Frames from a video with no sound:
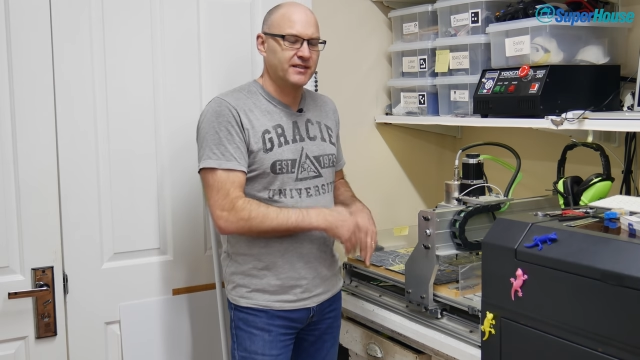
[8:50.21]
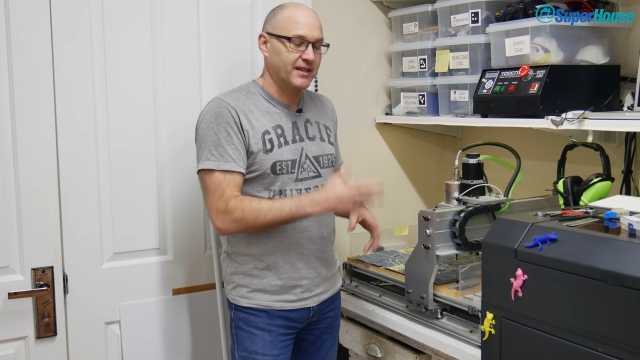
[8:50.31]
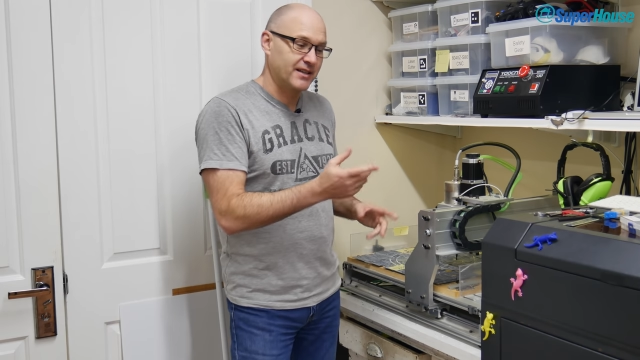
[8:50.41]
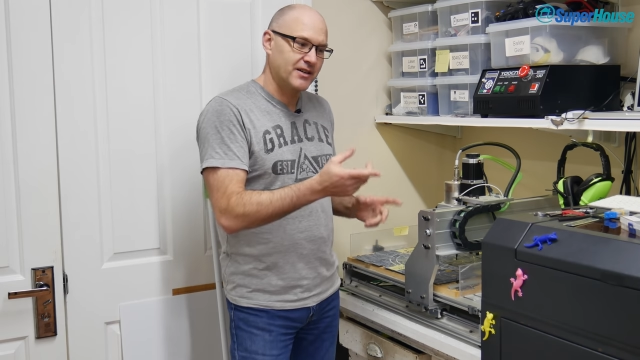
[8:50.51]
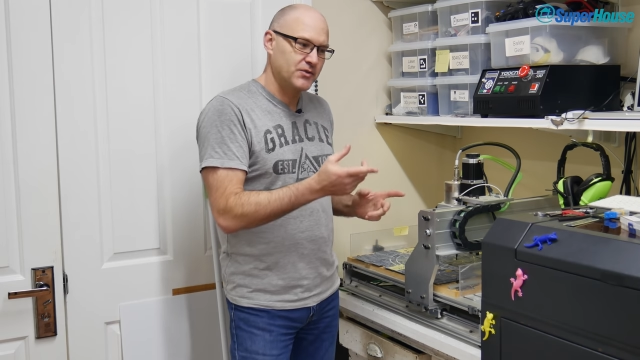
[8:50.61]

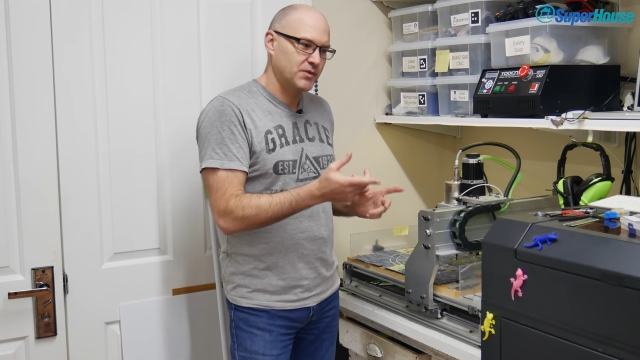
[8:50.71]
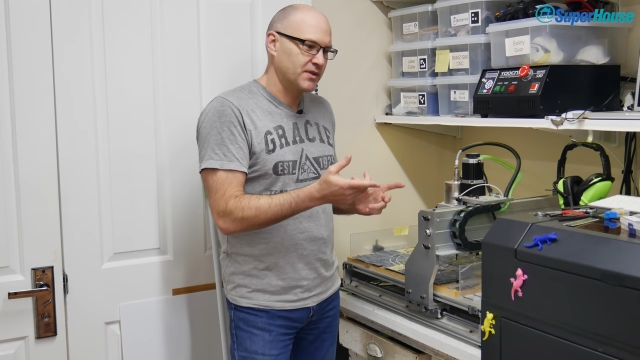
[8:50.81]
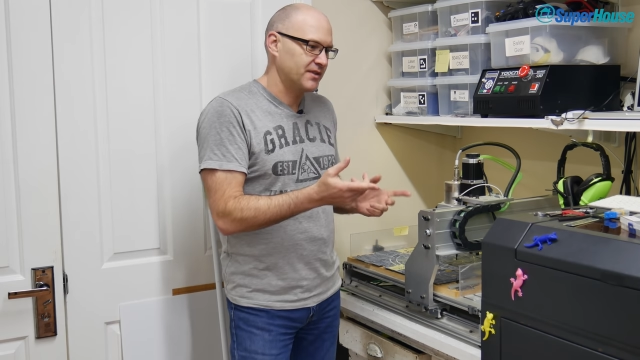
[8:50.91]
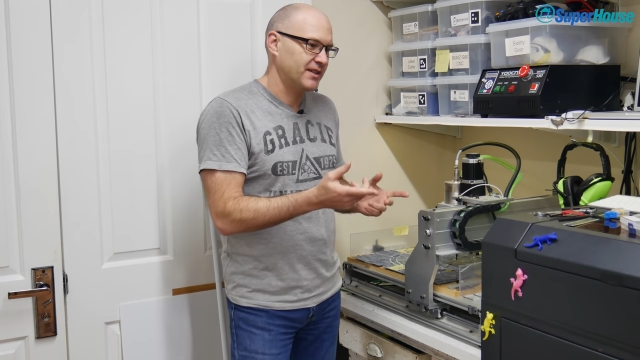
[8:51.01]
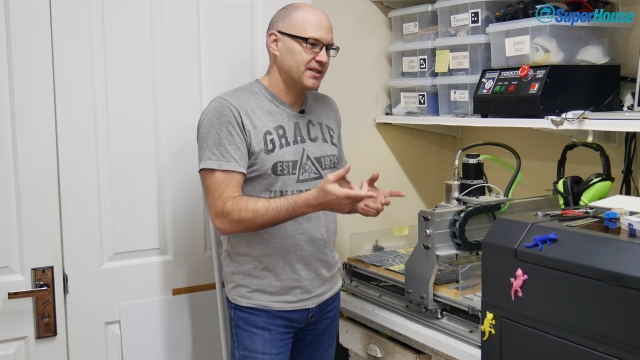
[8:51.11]
I can't do it
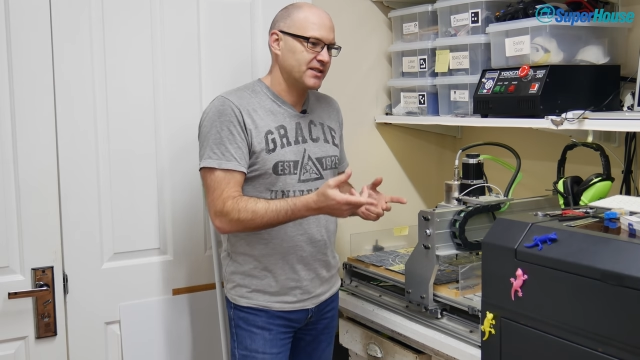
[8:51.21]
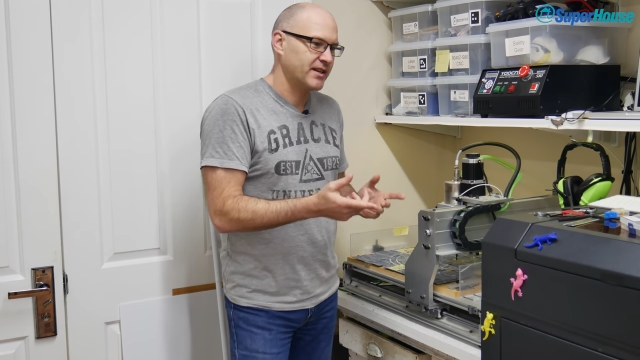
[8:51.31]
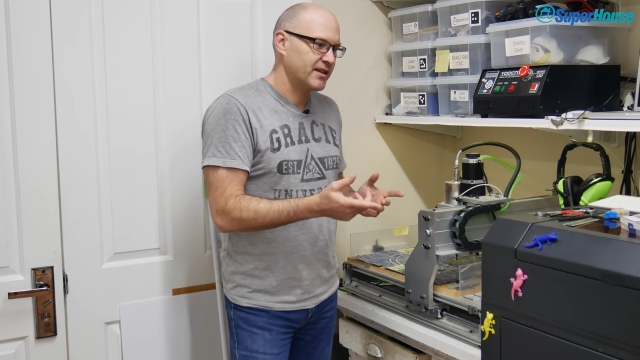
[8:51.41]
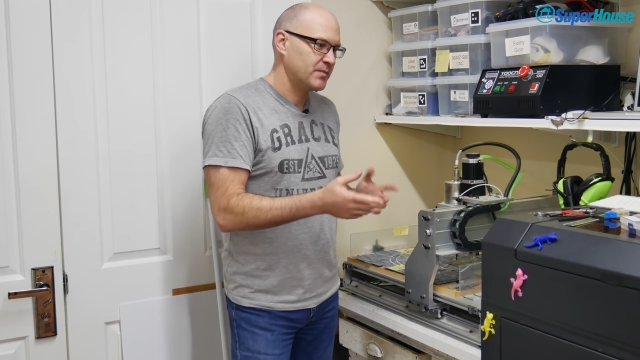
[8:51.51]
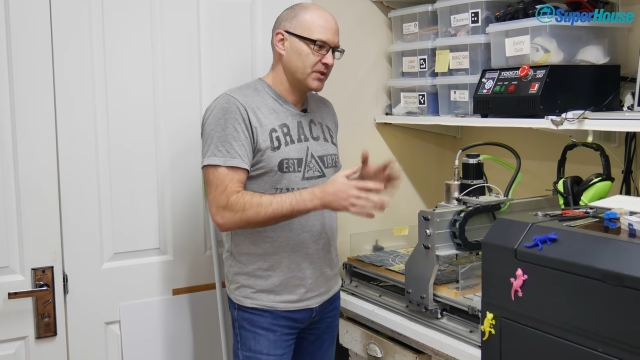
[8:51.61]
on the laser
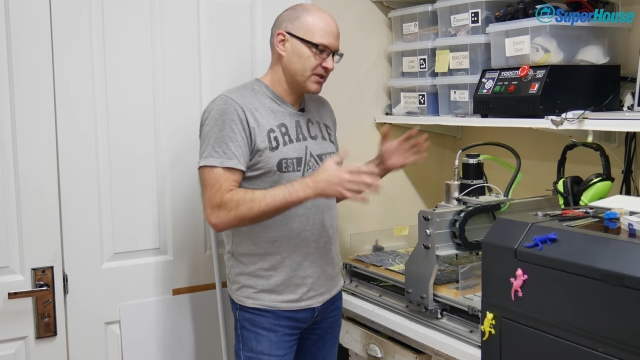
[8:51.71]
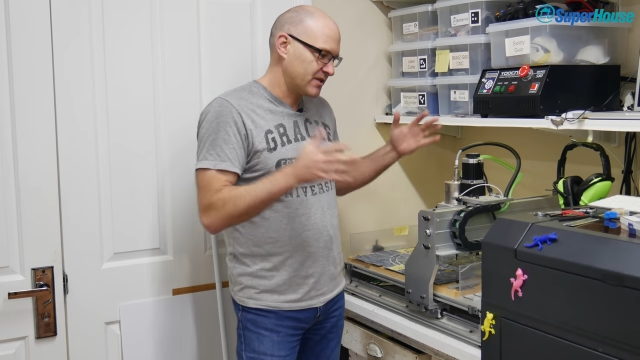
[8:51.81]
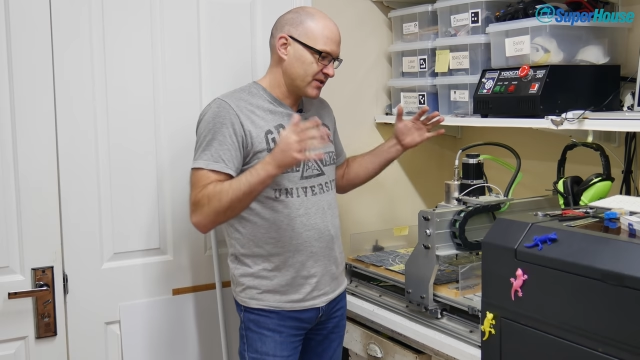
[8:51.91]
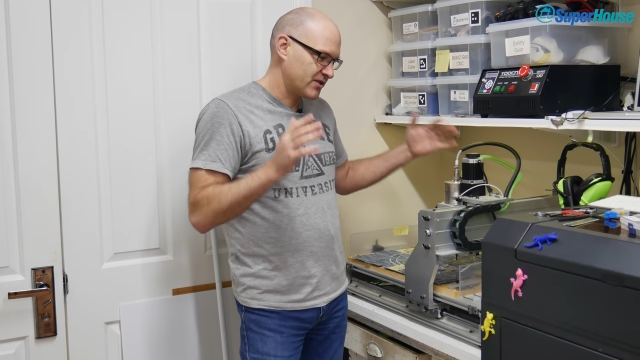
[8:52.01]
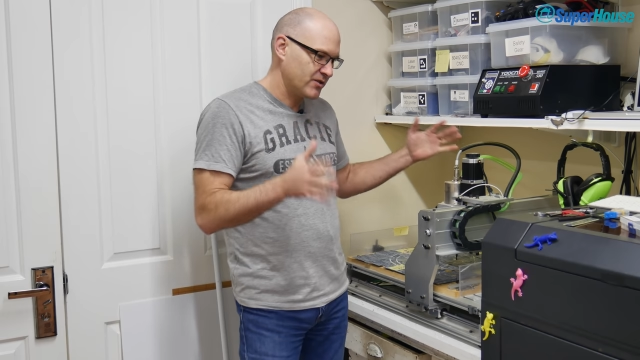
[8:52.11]
cutter because
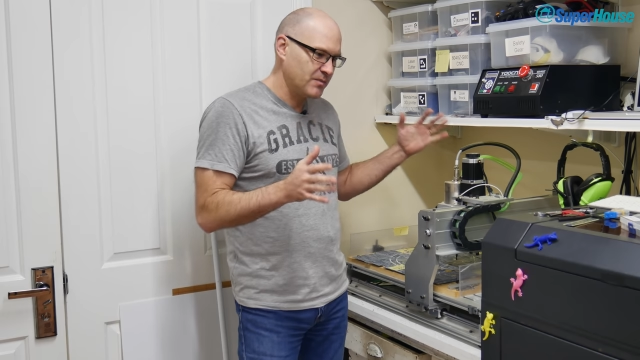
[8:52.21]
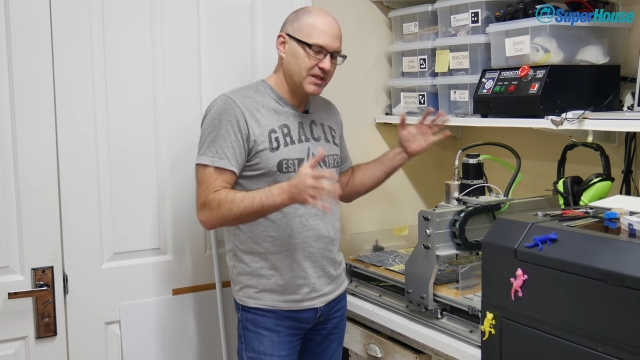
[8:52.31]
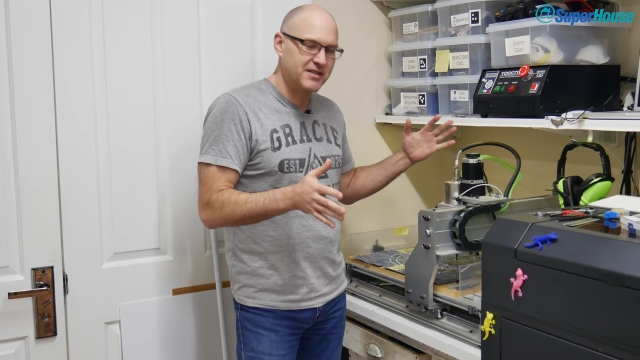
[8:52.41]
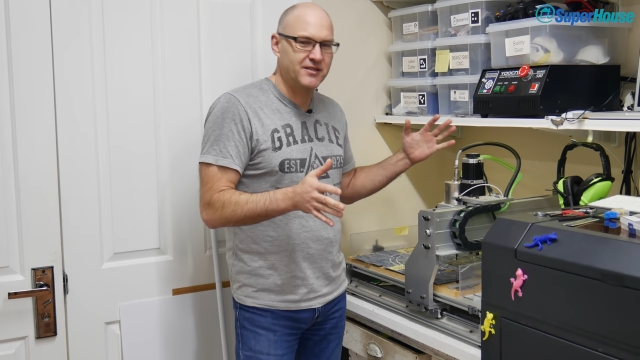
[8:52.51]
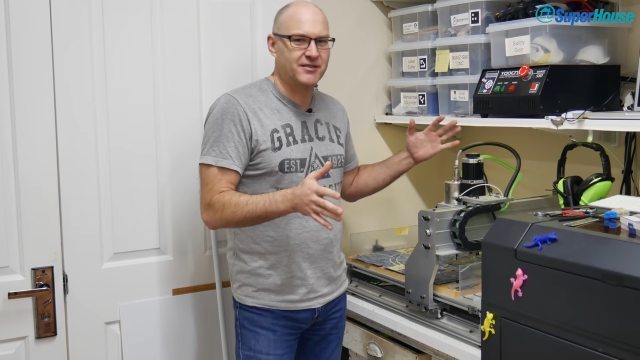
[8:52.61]
it's too
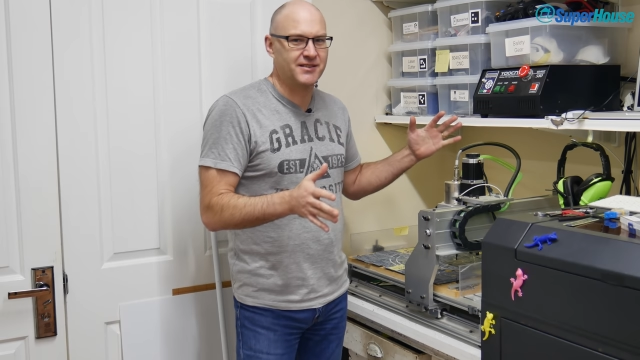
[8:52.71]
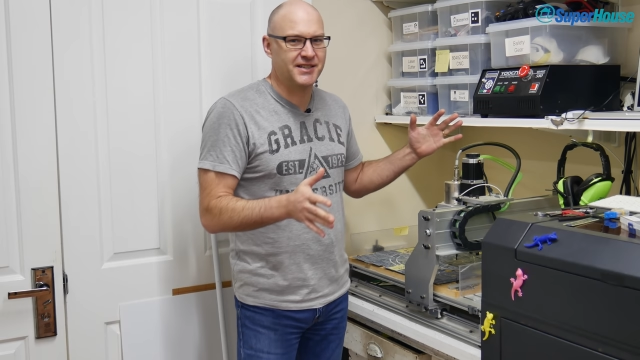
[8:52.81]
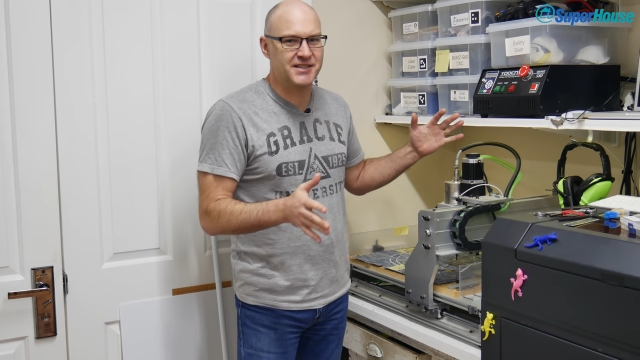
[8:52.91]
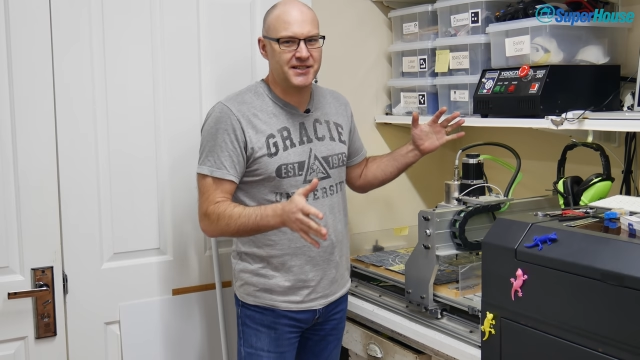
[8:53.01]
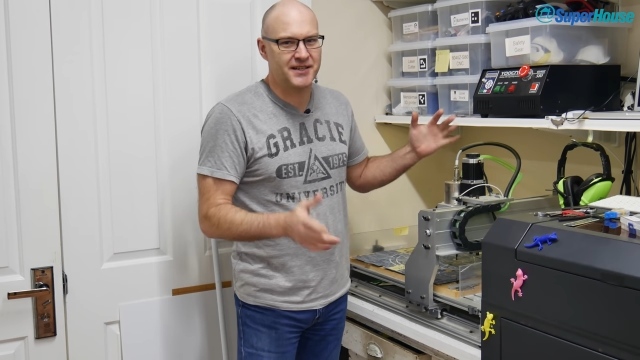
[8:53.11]
big to go in the
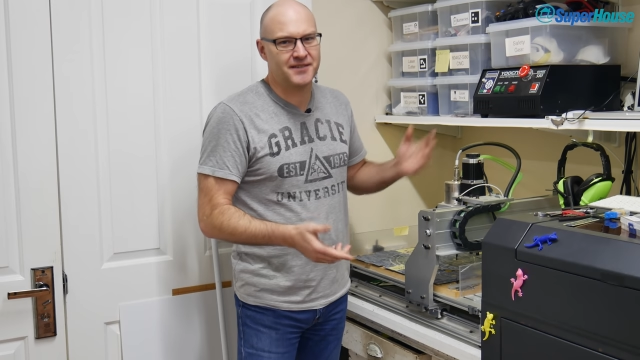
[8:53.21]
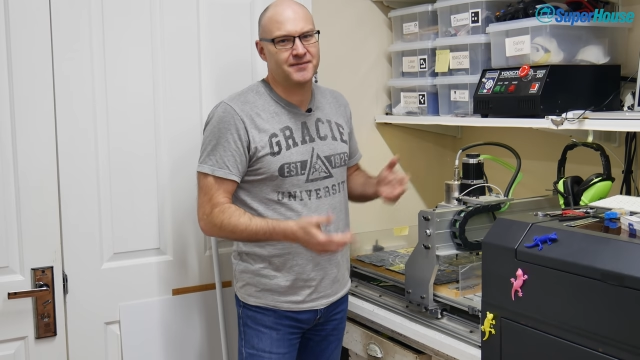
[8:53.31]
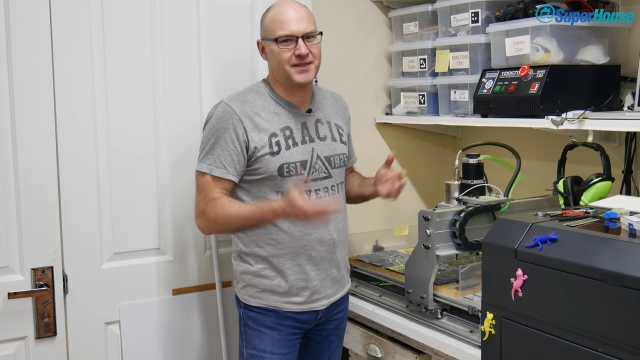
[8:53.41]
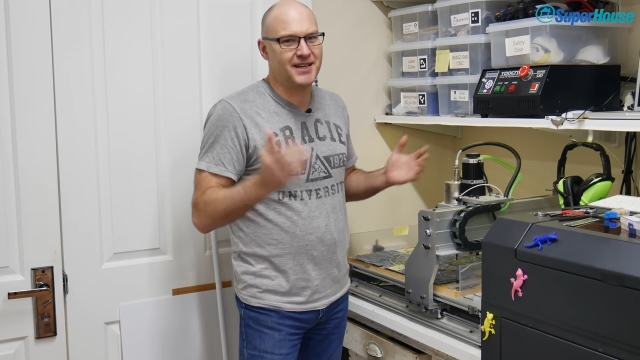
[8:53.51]
laser cutter,